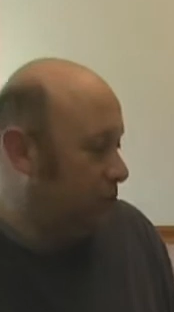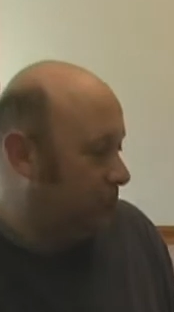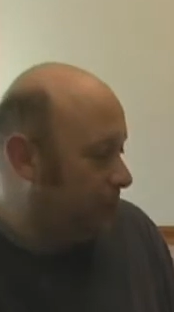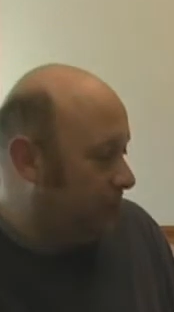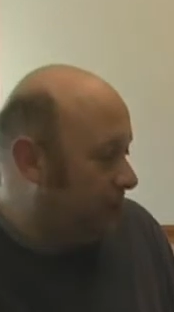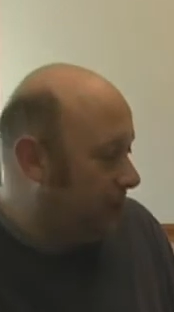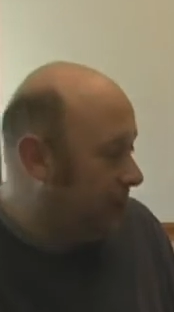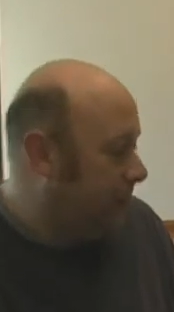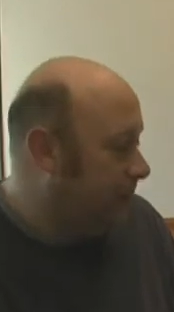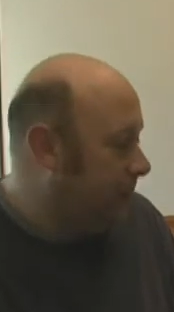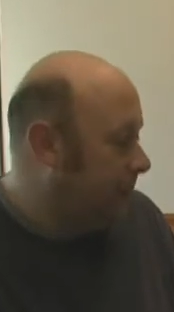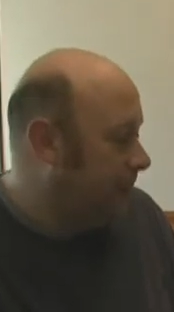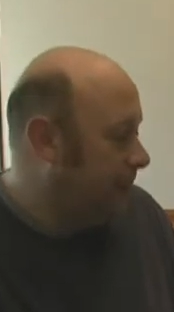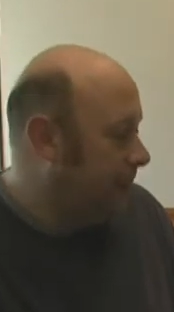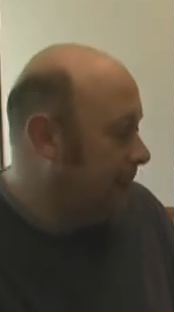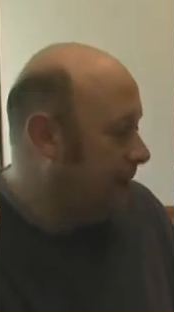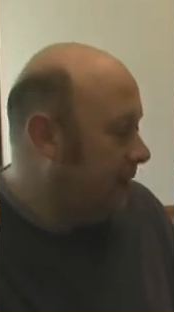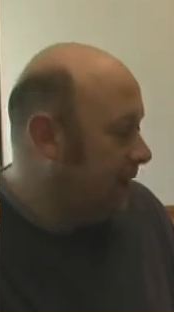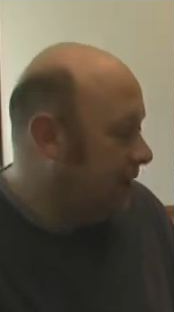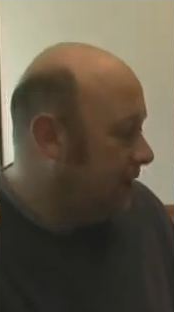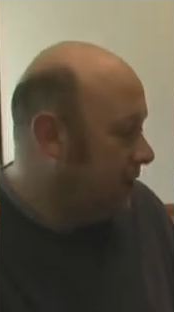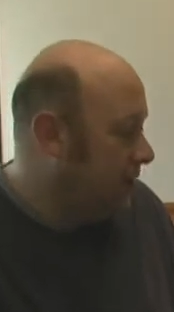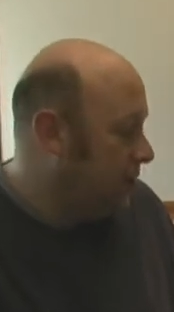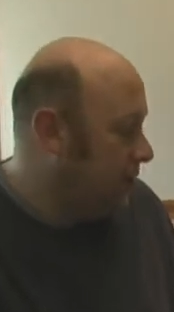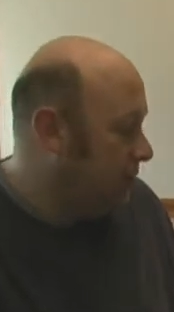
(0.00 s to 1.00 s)
would be
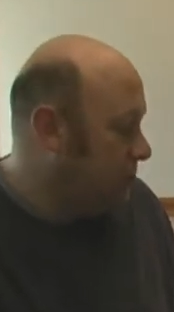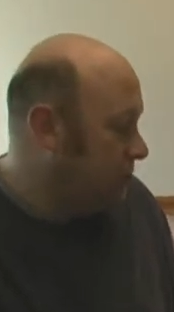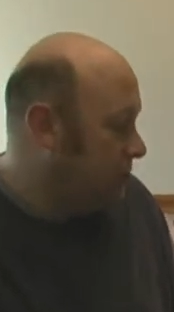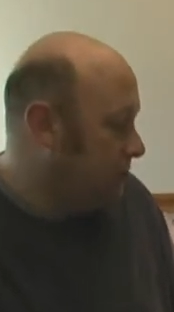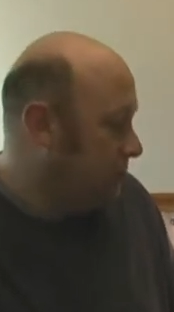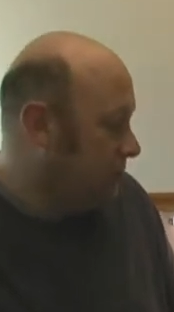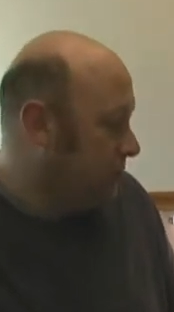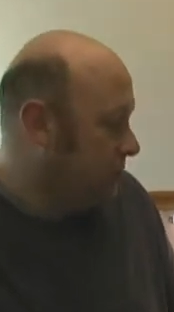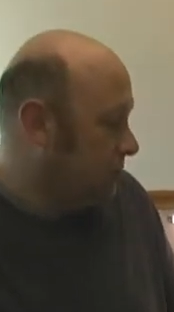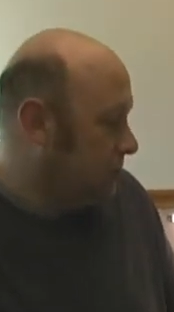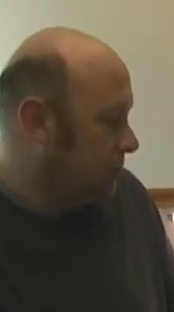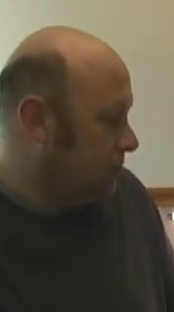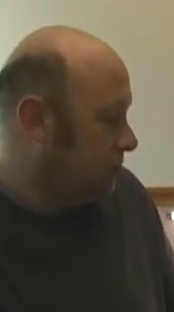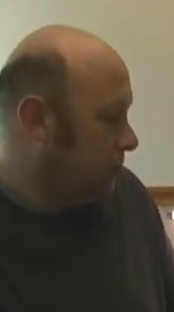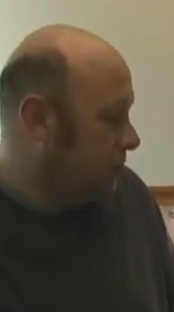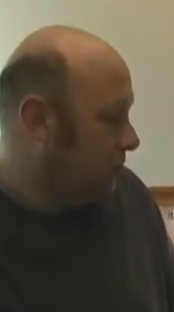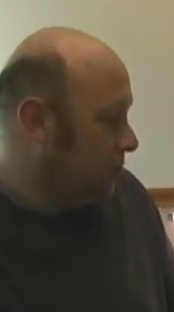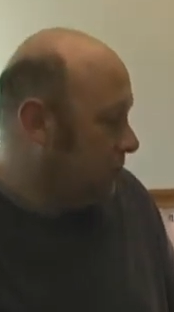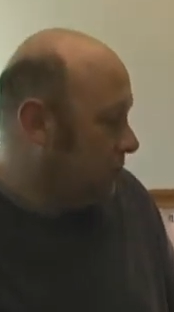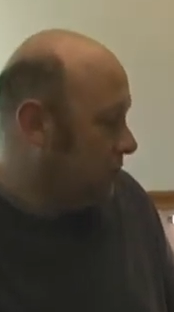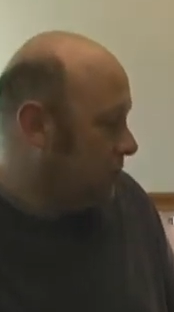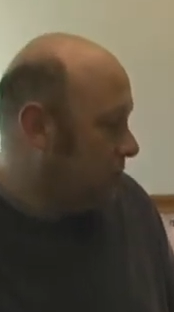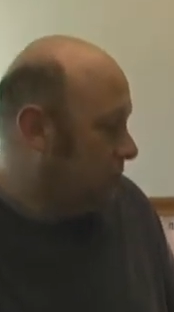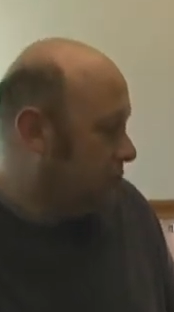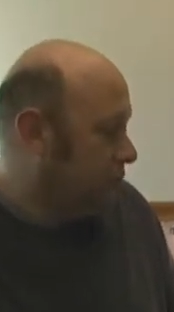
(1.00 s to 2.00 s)
useful to
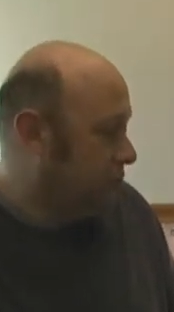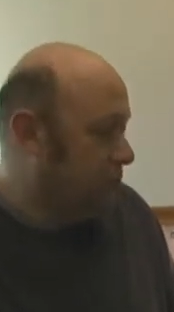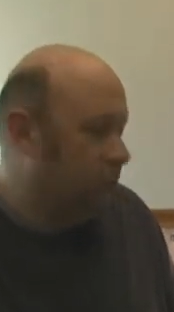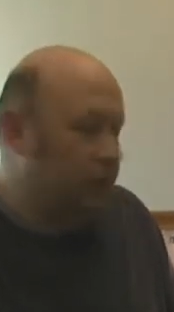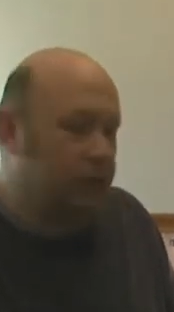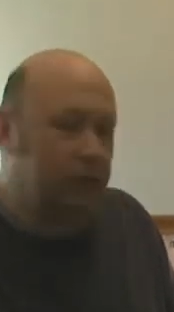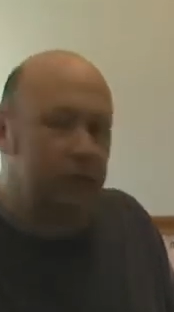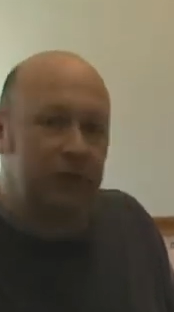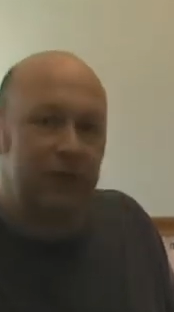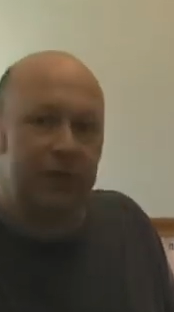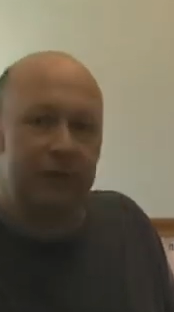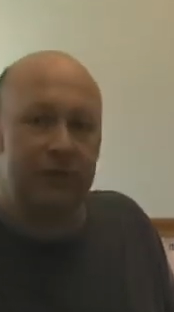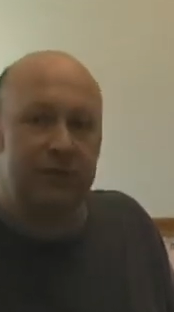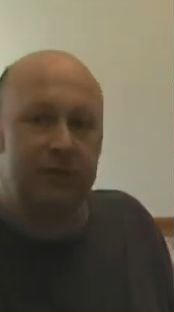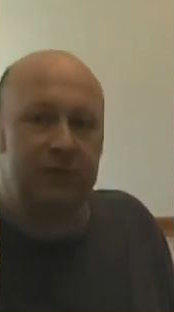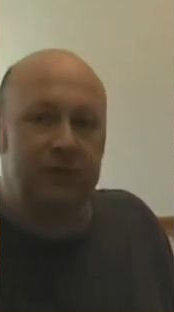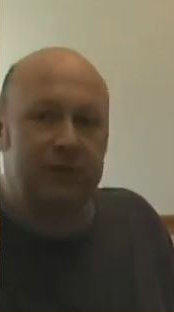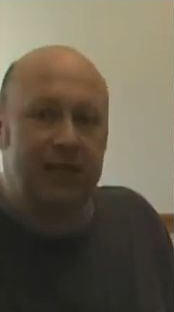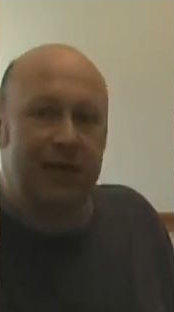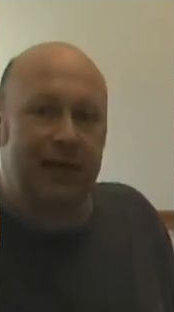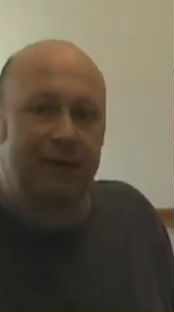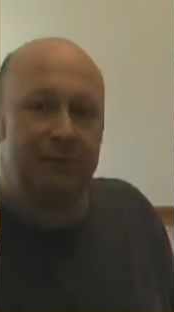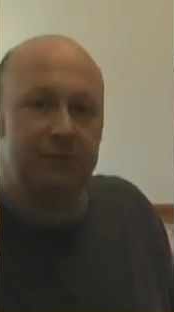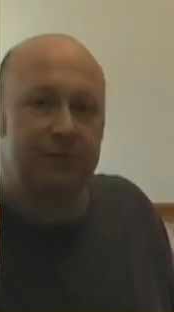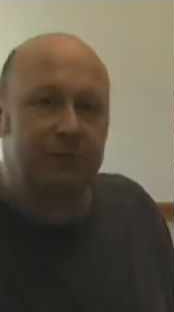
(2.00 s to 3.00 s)
talk you through the different
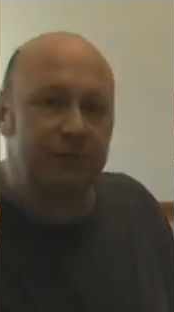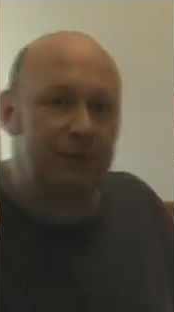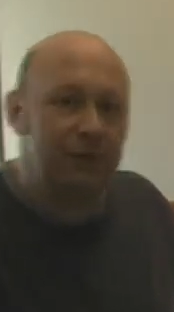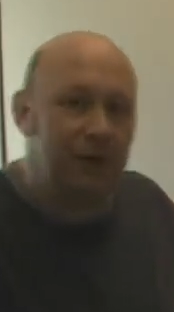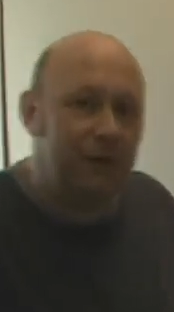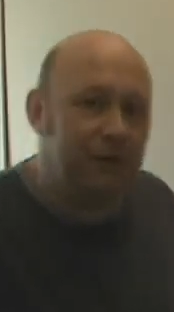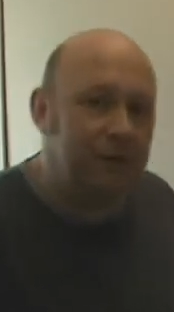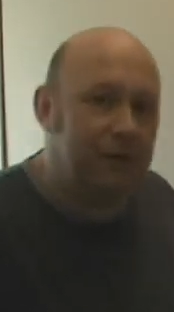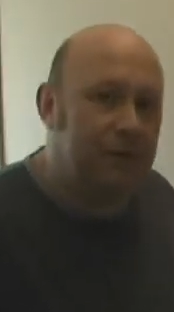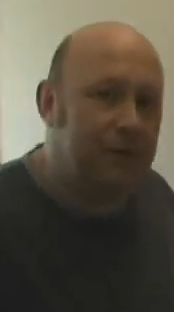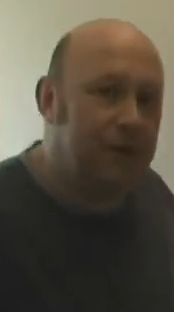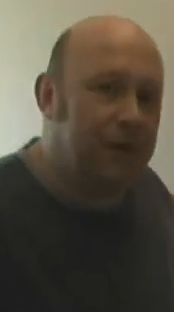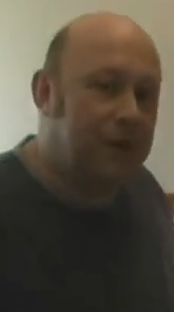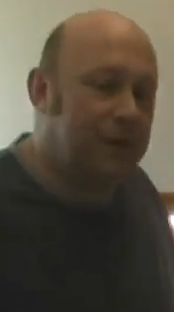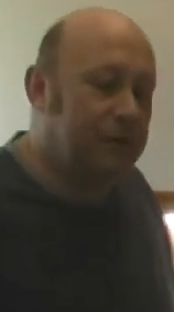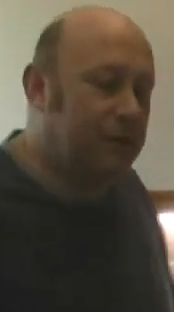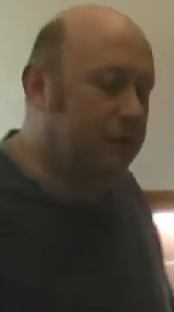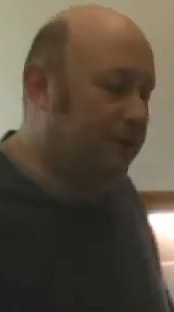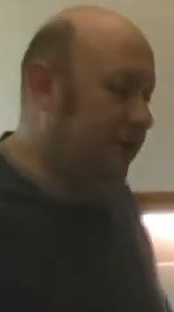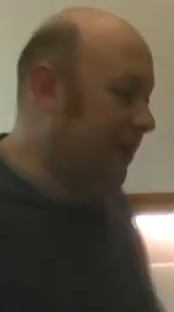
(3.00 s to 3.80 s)
types of coffee that are